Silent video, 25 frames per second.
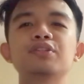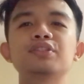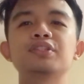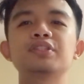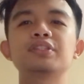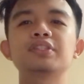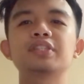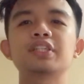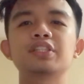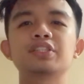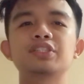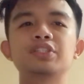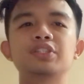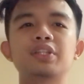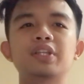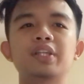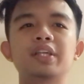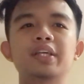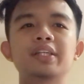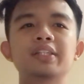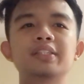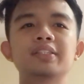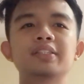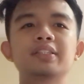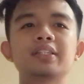such
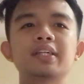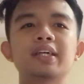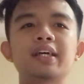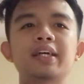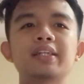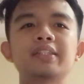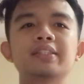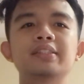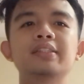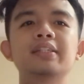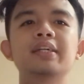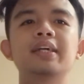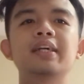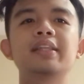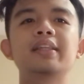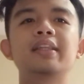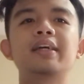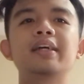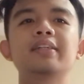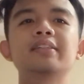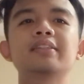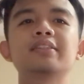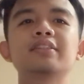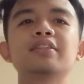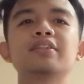things as
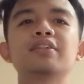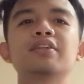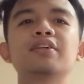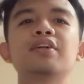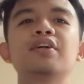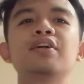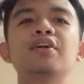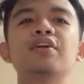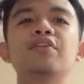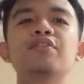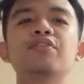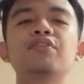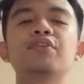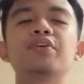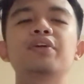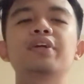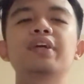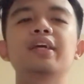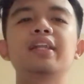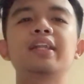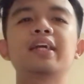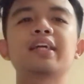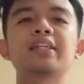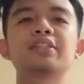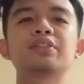guidelines for
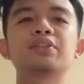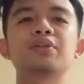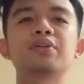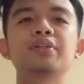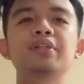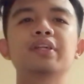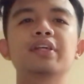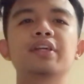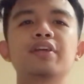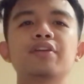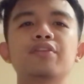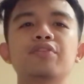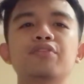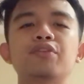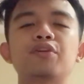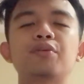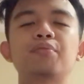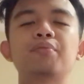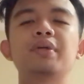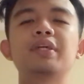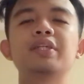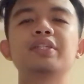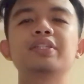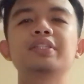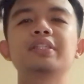electronic
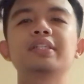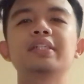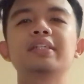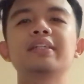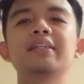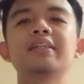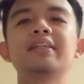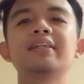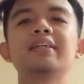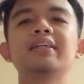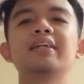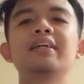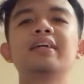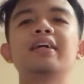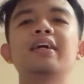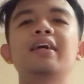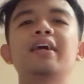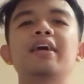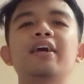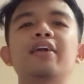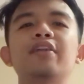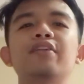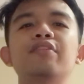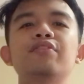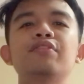information
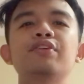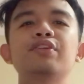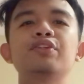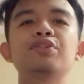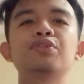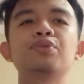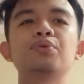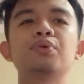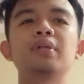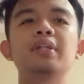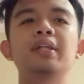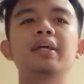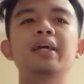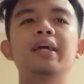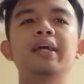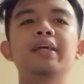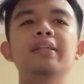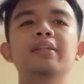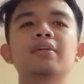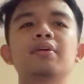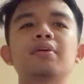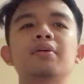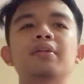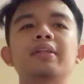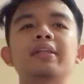and visual
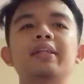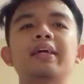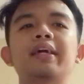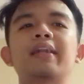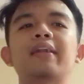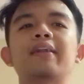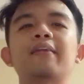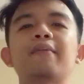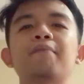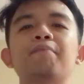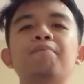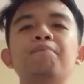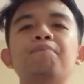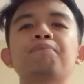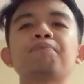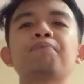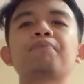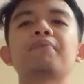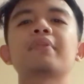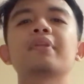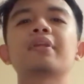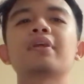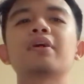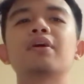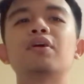aid content,
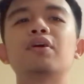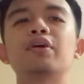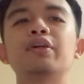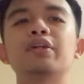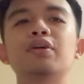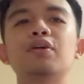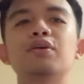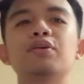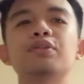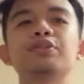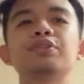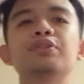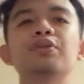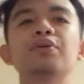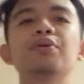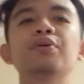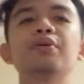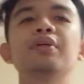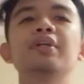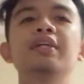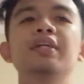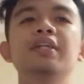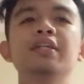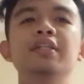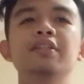and also
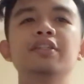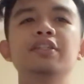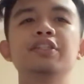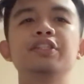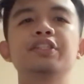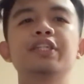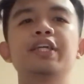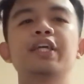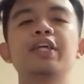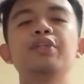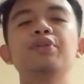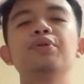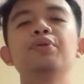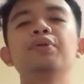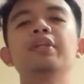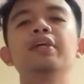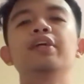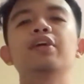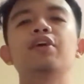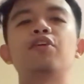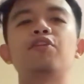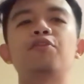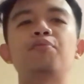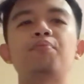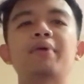the
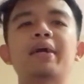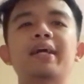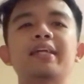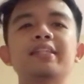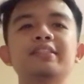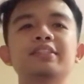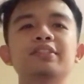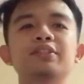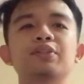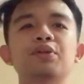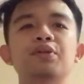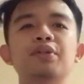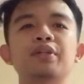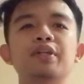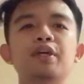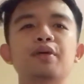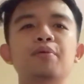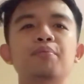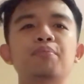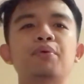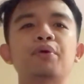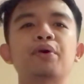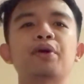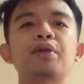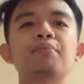scheduling of milestone
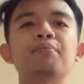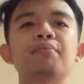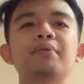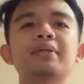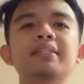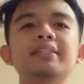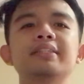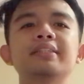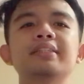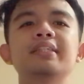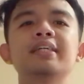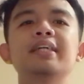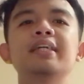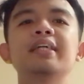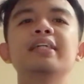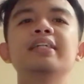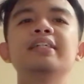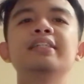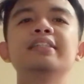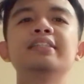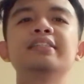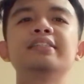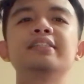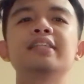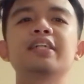appointments
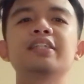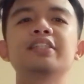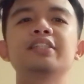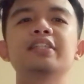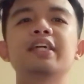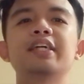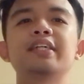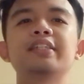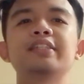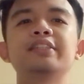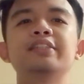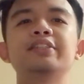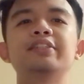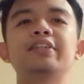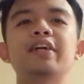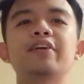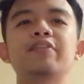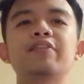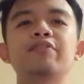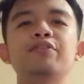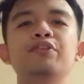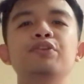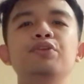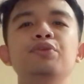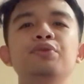such as
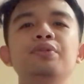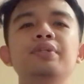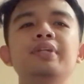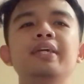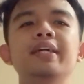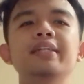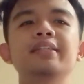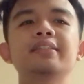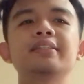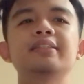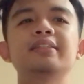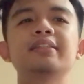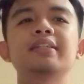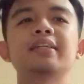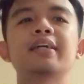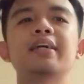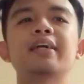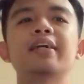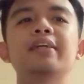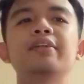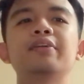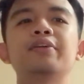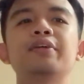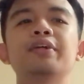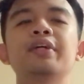draft due dates
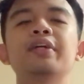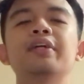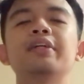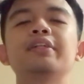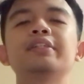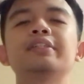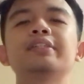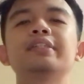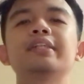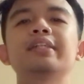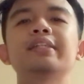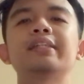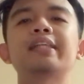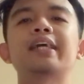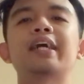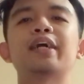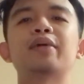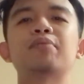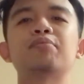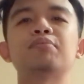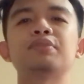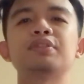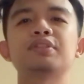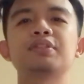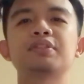and rehearsal
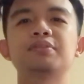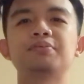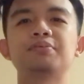times.